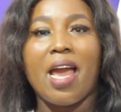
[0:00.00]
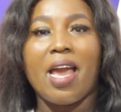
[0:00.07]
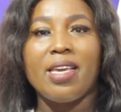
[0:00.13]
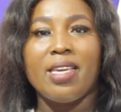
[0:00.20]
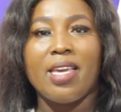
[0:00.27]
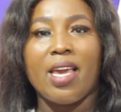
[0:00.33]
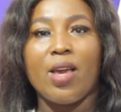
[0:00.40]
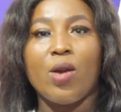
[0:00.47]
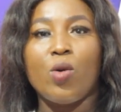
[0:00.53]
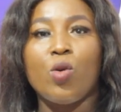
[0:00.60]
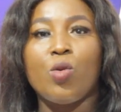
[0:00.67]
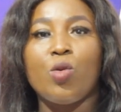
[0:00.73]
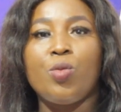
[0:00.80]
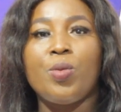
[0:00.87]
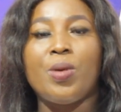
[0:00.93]
I yeah,
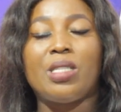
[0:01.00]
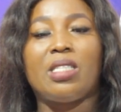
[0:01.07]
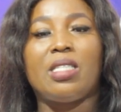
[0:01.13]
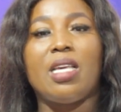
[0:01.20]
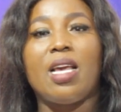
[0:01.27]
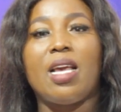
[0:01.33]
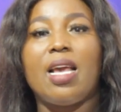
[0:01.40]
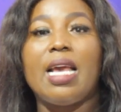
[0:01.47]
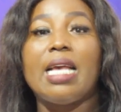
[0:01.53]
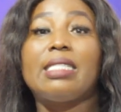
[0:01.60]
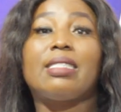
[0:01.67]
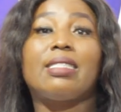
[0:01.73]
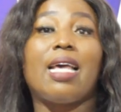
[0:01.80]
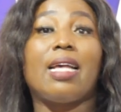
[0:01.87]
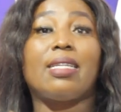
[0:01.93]
oh, be see a
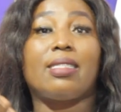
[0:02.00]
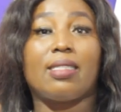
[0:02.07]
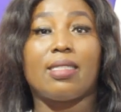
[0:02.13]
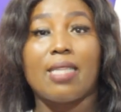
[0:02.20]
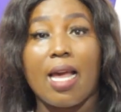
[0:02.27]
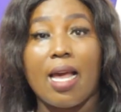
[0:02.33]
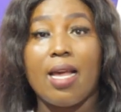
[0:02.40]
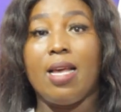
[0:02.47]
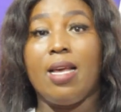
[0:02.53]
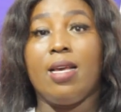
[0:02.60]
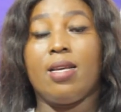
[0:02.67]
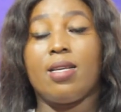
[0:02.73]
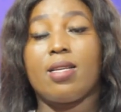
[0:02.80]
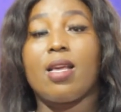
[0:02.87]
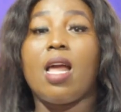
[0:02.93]
sa
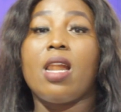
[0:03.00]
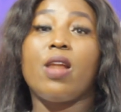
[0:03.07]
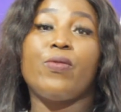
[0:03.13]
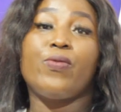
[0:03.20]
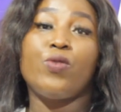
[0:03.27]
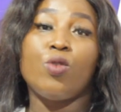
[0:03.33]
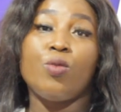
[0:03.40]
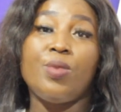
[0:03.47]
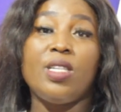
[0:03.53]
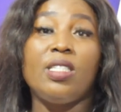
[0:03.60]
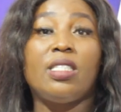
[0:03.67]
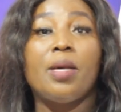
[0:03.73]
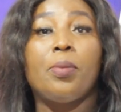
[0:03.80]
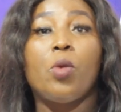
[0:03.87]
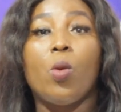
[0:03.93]
Ghana for being
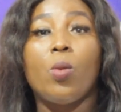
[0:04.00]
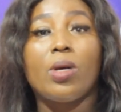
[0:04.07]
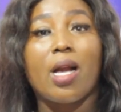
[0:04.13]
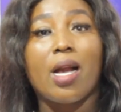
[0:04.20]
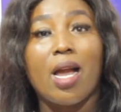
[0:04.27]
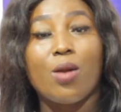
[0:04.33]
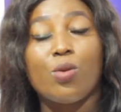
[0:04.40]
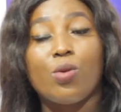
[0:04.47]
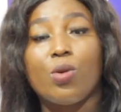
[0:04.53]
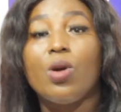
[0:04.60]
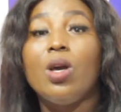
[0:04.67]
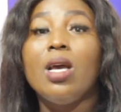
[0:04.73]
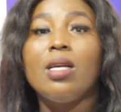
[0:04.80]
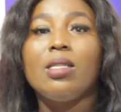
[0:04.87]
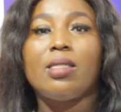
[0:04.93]
some more can
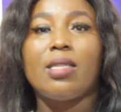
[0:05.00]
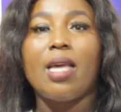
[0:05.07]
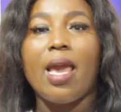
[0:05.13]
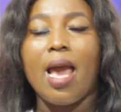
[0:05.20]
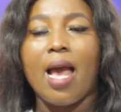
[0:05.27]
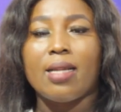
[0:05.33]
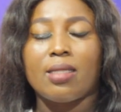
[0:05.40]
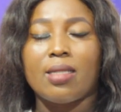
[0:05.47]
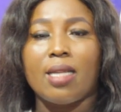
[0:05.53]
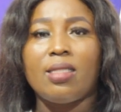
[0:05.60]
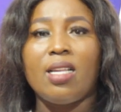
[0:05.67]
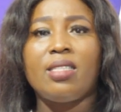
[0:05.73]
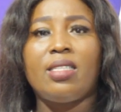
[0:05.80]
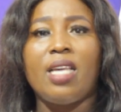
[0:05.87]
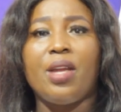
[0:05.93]
say as
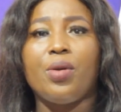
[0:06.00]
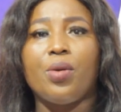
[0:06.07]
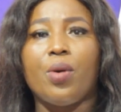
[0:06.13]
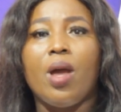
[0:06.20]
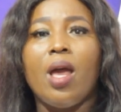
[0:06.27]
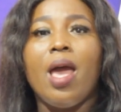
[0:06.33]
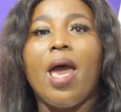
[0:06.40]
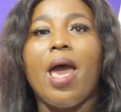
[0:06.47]
I say no.